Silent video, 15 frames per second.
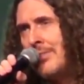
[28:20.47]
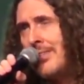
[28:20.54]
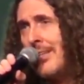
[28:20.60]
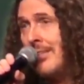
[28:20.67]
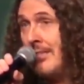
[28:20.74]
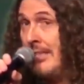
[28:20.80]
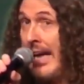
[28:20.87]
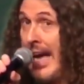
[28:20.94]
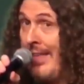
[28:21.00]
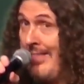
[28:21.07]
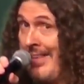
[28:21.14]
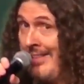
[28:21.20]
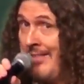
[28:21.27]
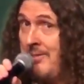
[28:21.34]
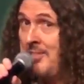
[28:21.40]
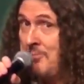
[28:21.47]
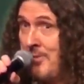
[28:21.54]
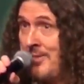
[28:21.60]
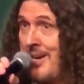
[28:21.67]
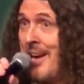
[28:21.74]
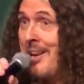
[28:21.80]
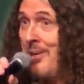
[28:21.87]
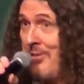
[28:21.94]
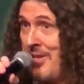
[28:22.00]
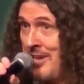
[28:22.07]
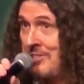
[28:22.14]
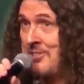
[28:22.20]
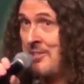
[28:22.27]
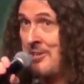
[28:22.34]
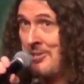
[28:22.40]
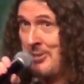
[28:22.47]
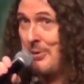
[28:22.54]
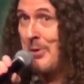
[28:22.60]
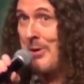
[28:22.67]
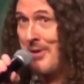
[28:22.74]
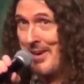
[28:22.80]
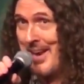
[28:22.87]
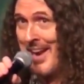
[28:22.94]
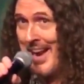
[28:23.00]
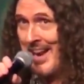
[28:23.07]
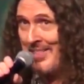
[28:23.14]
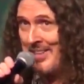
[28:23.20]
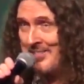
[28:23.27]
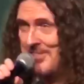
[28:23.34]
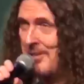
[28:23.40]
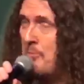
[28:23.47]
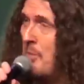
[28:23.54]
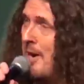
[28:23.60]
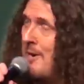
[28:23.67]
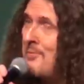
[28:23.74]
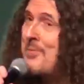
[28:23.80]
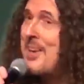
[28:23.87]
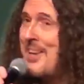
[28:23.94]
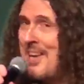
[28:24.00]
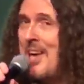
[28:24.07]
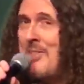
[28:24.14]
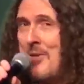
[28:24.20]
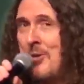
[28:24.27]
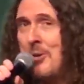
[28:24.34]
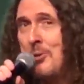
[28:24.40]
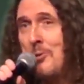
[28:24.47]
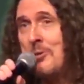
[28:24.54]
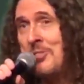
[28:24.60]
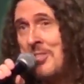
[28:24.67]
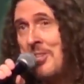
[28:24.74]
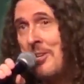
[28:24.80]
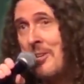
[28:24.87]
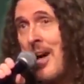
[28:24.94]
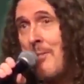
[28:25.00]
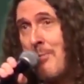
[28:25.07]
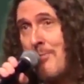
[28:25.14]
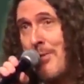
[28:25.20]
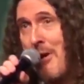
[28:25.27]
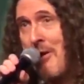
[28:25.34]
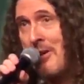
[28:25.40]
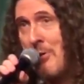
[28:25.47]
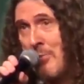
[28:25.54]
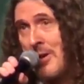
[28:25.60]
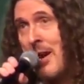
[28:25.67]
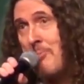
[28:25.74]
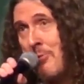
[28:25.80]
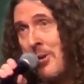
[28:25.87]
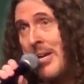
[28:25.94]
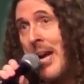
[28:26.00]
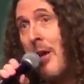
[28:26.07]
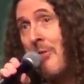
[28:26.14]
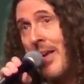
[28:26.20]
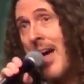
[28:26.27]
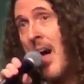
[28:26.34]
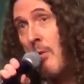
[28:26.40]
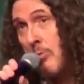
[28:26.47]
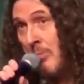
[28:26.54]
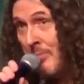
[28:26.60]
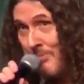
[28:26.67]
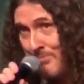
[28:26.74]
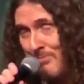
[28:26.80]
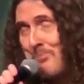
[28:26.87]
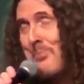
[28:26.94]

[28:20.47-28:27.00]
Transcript: I was like, I think this Madonna thing is gonna do okay. And they said, well, if you don't do a Cyndi Lauper parody, we're not putting on the album.